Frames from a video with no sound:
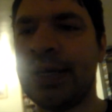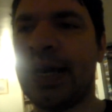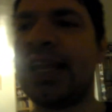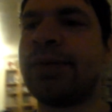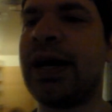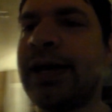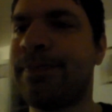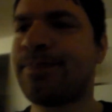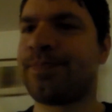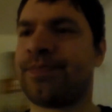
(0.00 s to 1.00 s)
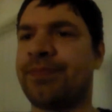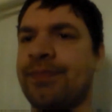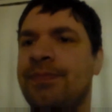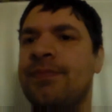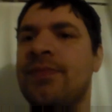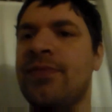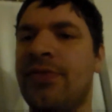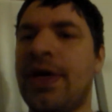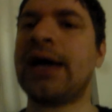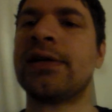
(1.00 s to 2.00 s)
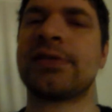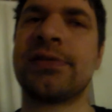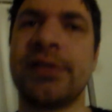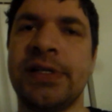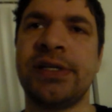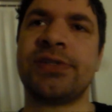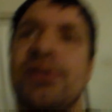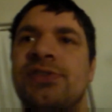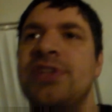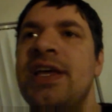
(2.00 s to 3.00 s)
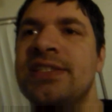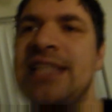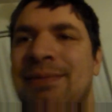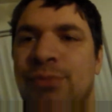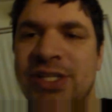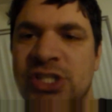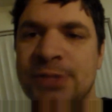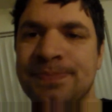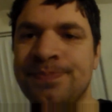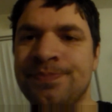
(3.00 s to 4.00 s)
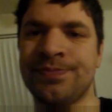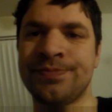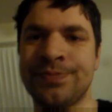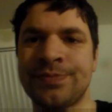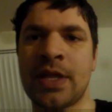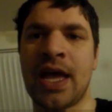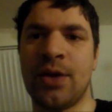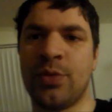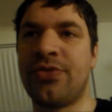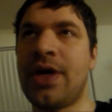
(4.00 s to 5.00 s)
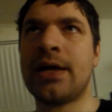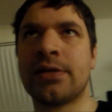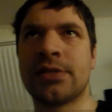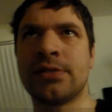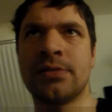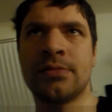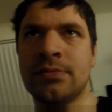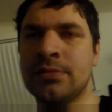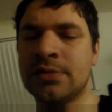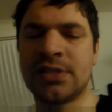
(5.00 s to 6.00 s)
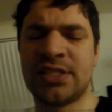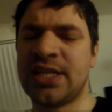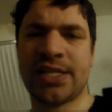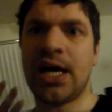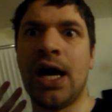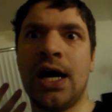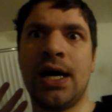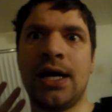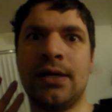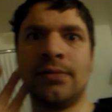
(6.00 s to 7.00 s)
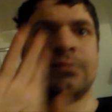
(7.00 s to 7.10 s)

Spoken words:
Anyway, that is steak sandwich. And with that, ta-ta!